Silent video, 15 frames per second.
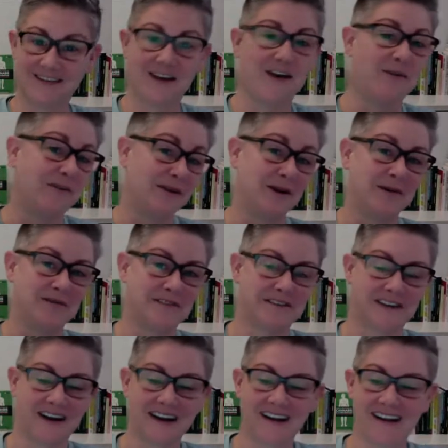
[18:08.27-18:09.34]
That would be
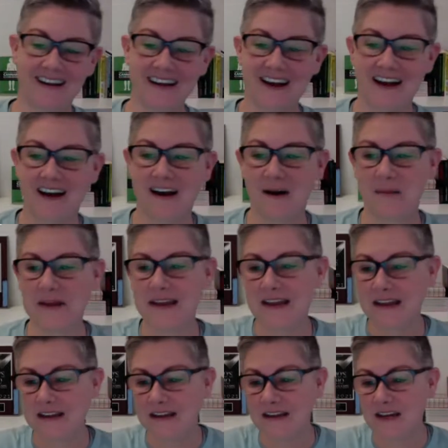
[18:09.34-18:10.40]
helpful, right? Um,
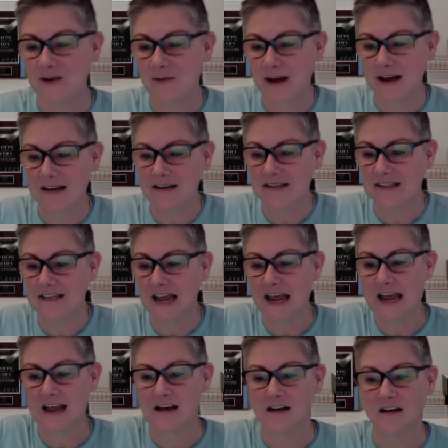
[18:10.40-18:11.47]
in Key West,
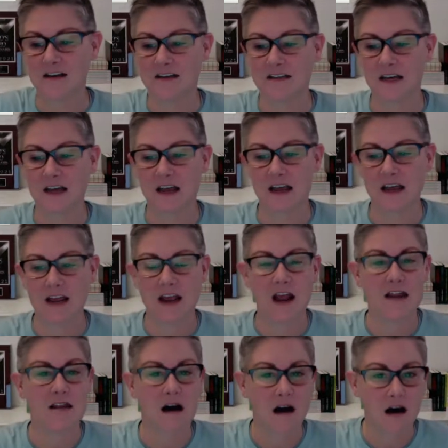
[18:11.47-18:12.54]
and a
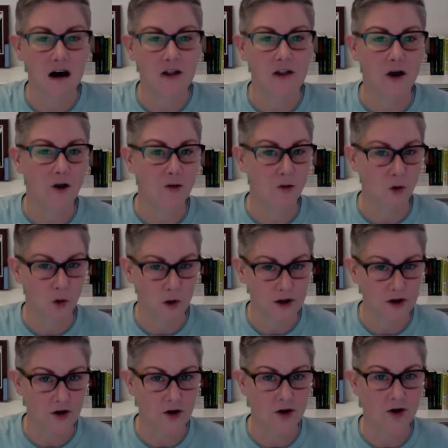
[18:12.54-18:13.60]

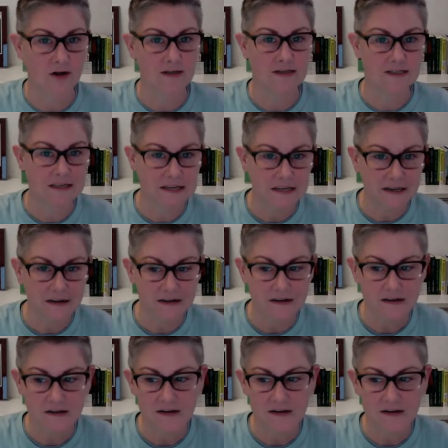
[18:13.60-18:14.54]
non-lawyer ticket